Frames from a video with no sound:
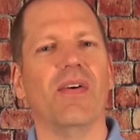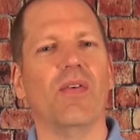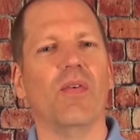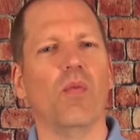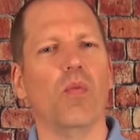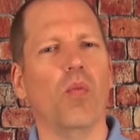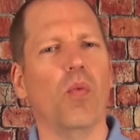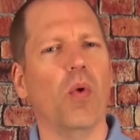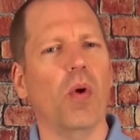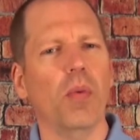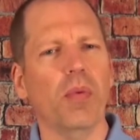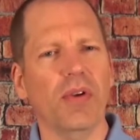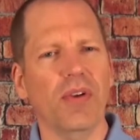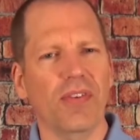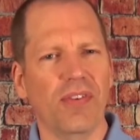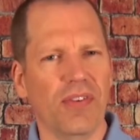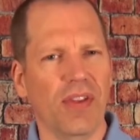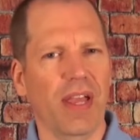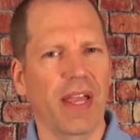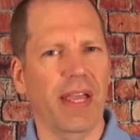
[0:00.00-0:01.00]
What would you
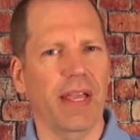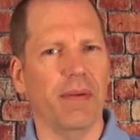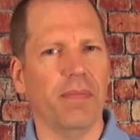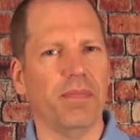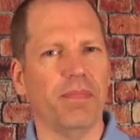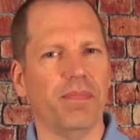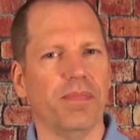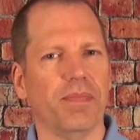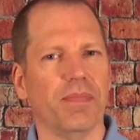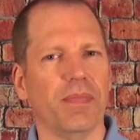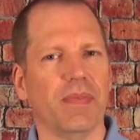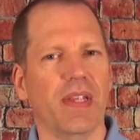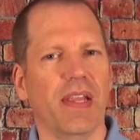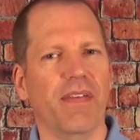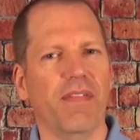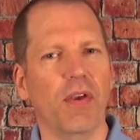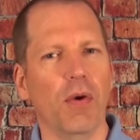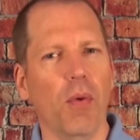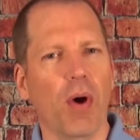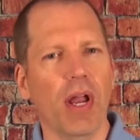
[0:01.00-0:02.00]
say?
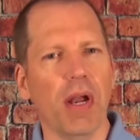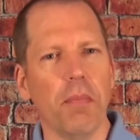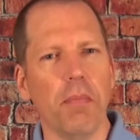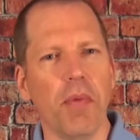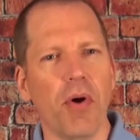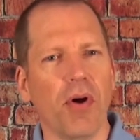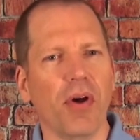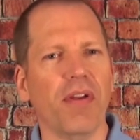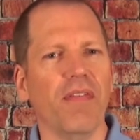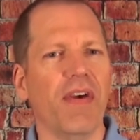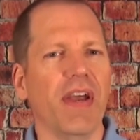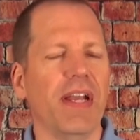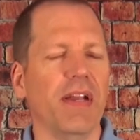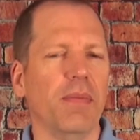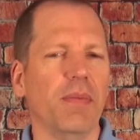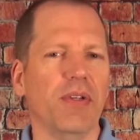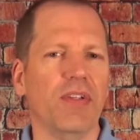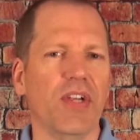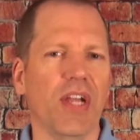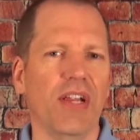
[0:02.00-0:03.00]
If you want to motivate them
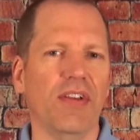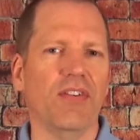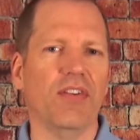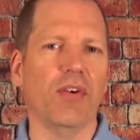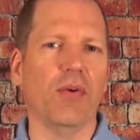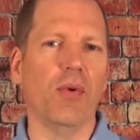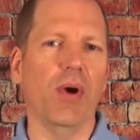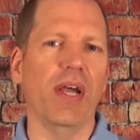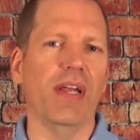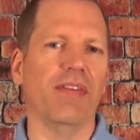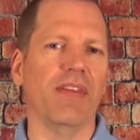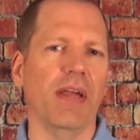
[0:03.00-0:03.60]
to change their ways,